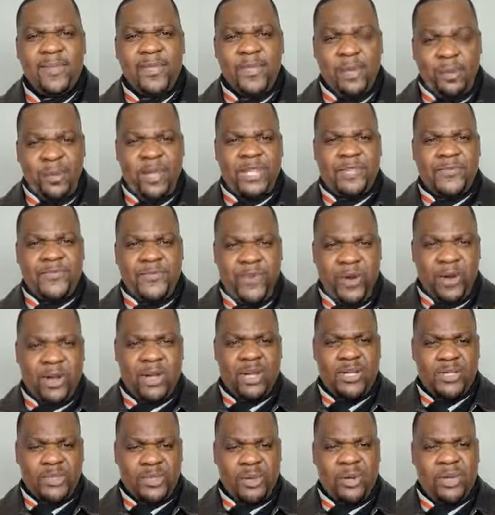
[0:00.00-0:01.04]
You must
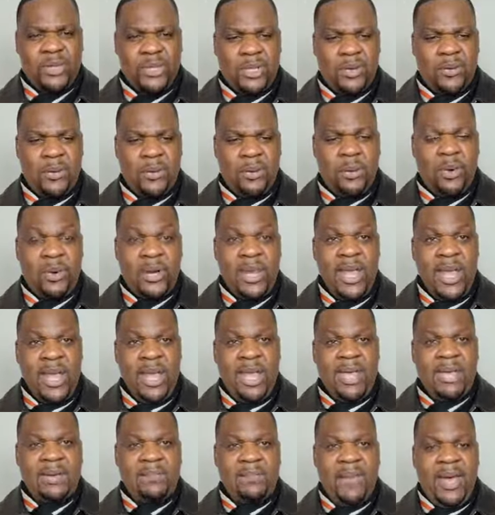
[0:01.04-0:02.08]
focus on the reward.
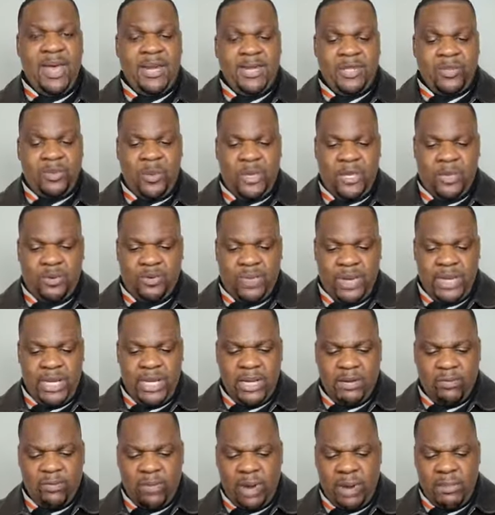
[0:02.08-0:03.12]
It matters when you
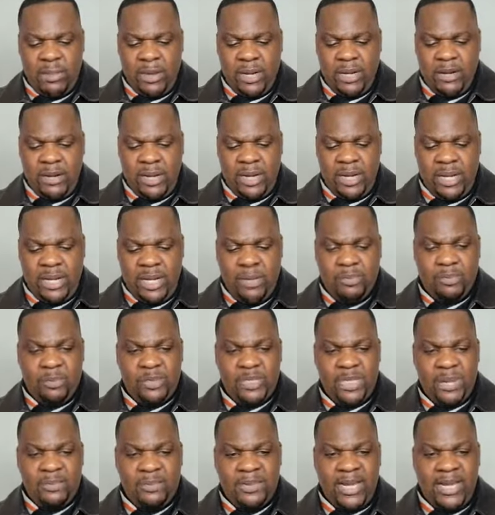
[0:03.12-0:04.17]
read in
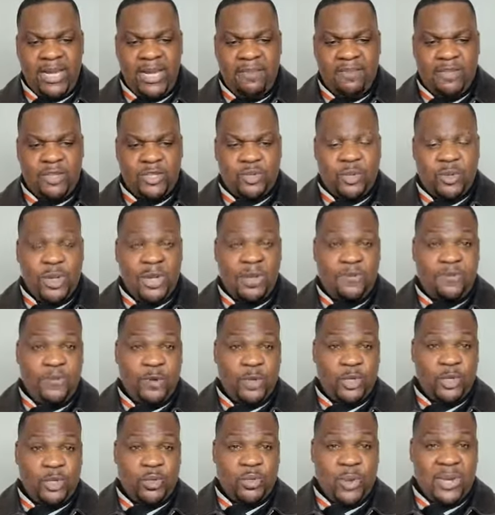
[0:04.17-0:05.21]
Hebrews chapter 11,
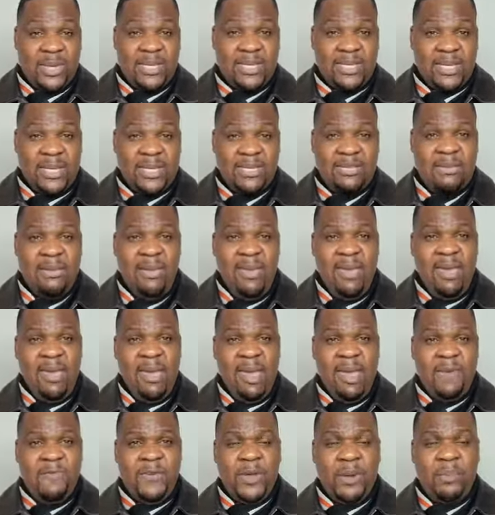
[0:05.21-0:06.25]
24 to 26,
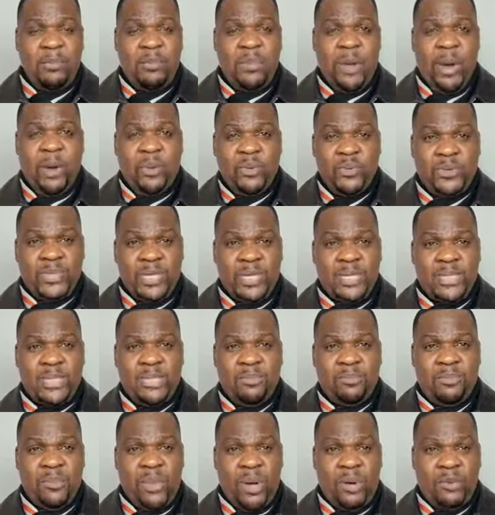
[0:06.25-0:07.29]
even
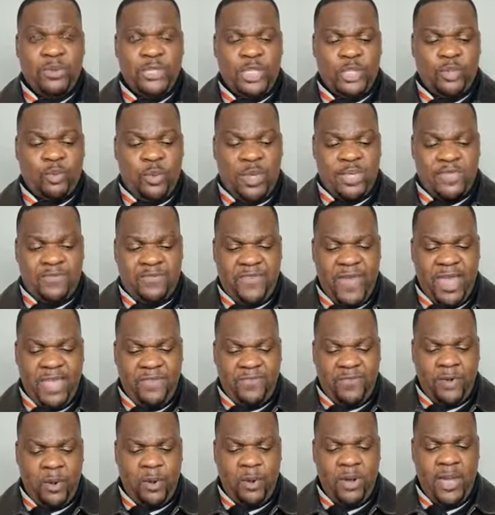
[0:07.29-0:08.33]
Moses was
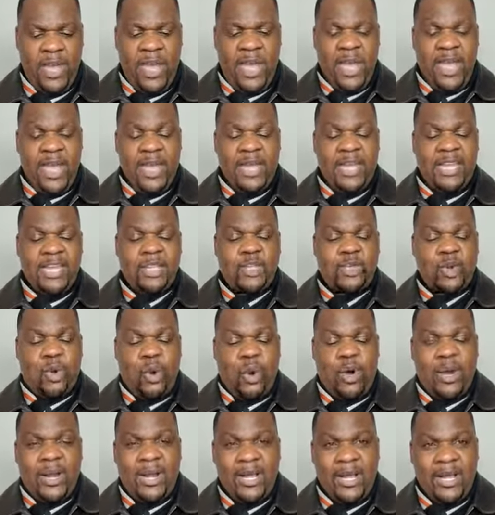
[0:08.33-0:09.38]
faithful in his
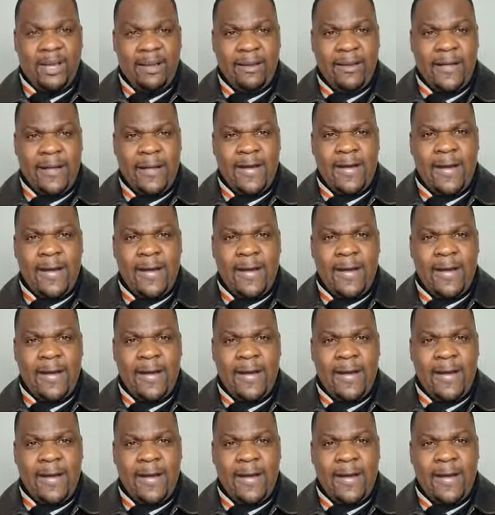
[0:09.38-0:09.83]
calling.